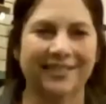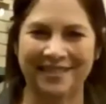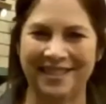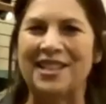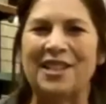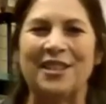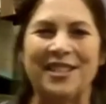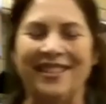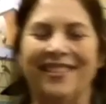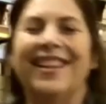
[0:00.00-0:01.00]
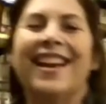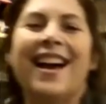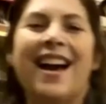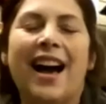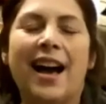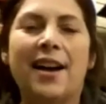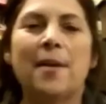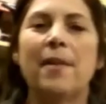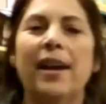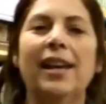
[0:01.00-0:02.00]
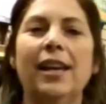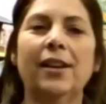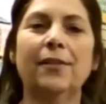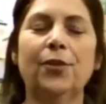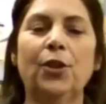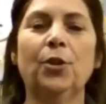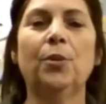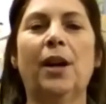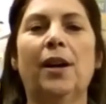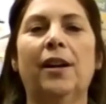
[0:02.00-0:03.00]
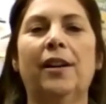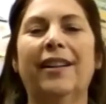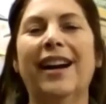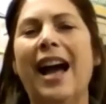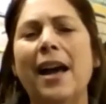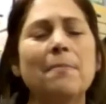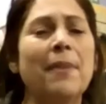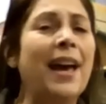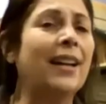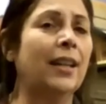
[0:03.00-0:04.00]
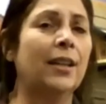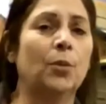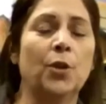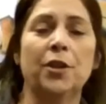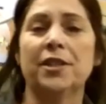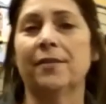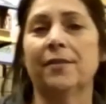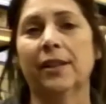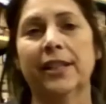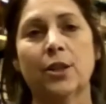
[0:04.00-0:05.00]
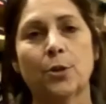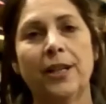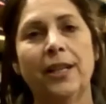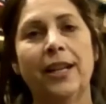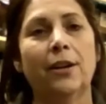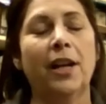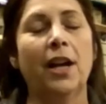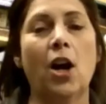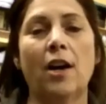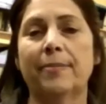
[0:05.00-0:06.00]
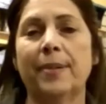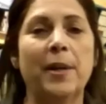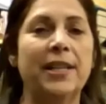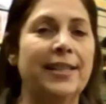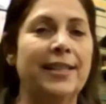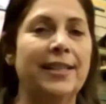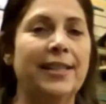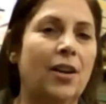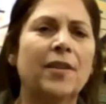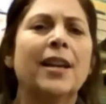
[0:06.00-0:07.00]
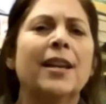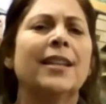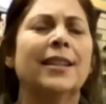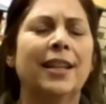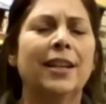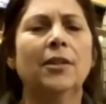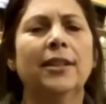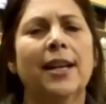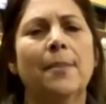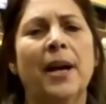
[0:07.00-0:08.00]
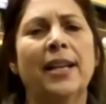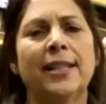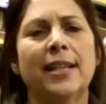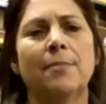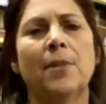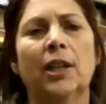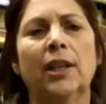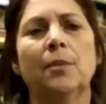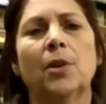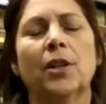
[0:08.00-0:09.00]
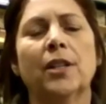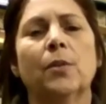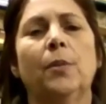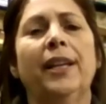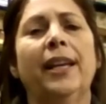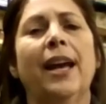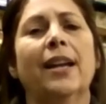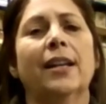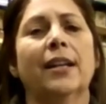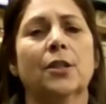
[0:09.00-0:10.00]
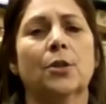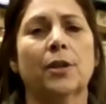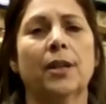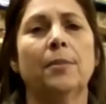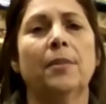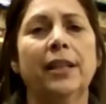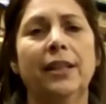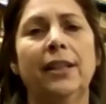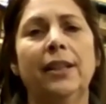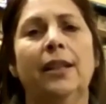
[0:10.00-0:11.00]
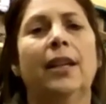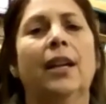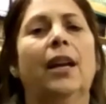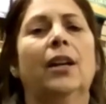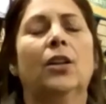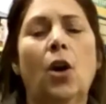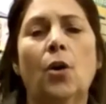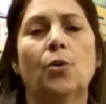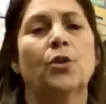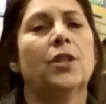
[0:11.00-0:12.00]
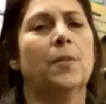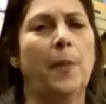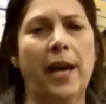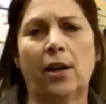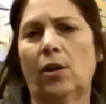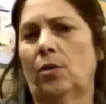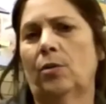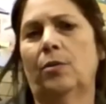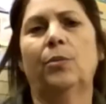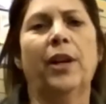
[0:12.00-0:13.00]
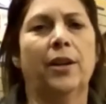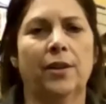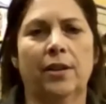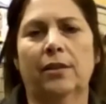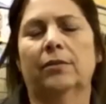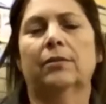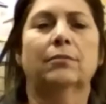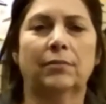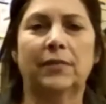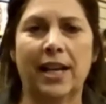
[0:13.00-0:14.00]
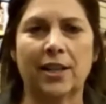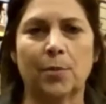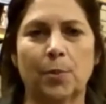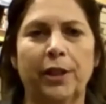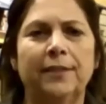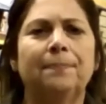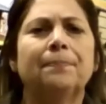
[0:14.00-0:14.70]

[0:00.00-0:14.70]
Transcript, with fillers: We sure do. Um, if you are, I'm back in the woods, a very treed area off by myself. The only time I see a mockingbird is when we get an extremely cold spell where they're desperate.